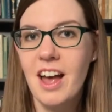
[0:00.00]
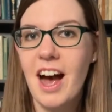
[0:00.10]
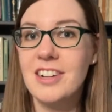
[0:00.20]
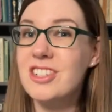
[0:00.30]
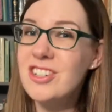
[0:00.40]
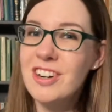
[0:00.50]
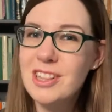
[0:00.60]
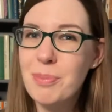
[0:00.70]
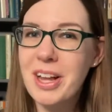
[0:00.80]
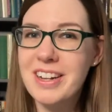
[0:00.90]
I just started The
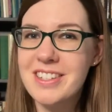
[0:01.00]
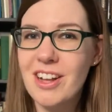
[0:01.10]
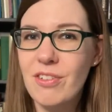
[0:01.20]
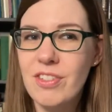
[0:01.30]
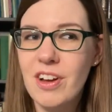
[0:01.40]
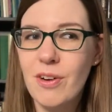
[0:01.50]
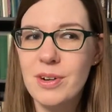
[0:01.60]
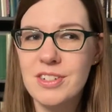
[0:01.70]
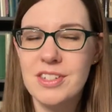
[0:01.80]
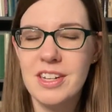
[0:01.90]
Blade Itself though,
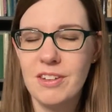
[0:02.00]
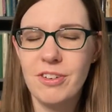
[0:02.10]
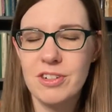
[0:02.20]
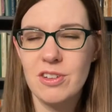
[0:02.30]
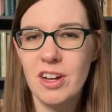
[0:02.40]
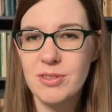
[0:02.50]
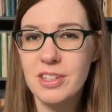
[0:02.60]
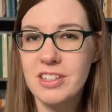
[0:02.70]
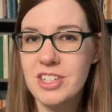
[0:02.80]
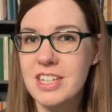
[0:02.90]
which is in the First Law
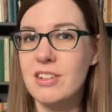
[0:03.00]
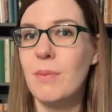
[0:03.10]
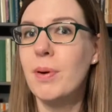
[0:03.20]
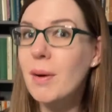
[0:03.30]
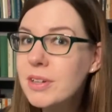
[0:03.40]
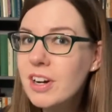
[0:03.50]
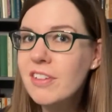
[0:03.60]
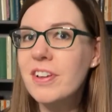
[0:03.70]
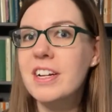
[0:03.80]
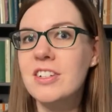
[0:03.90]
trilogy. So I'll probably try to
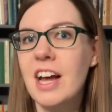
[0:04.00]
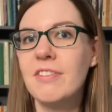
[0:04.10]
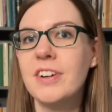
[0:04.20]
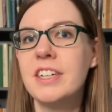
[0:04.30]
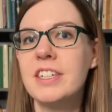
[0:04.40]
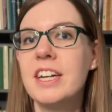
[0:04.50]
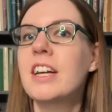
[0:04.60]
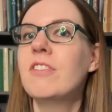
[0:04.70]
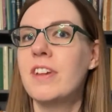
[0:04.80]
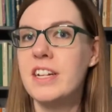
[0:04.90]
finish that first,
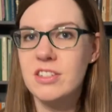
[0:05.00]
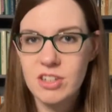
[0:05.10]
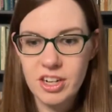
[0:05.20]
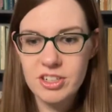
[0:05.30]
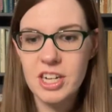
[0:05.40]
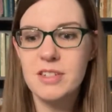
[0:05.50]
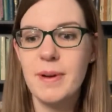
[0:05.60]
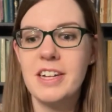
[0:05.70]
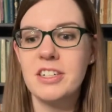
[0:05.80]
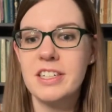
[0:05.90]
finish the Darker Shades of
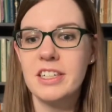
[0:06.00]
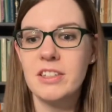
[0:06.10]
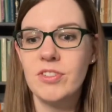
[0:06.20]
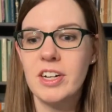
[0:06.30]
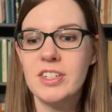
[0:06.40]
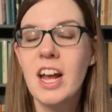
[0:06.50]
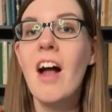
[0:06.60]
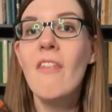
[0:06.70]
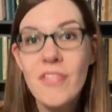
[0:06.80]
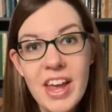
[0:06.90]
Magic series first,
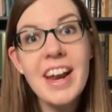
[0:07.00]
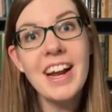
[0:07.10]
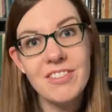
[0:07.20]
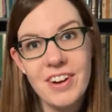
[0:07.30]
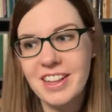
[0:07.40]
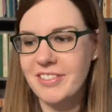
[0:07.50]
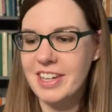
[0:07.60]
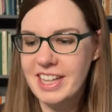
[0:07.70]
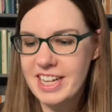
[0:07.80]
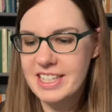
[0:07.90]
then I can finally
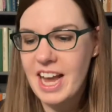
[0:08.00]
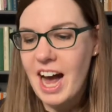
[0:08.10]
read this.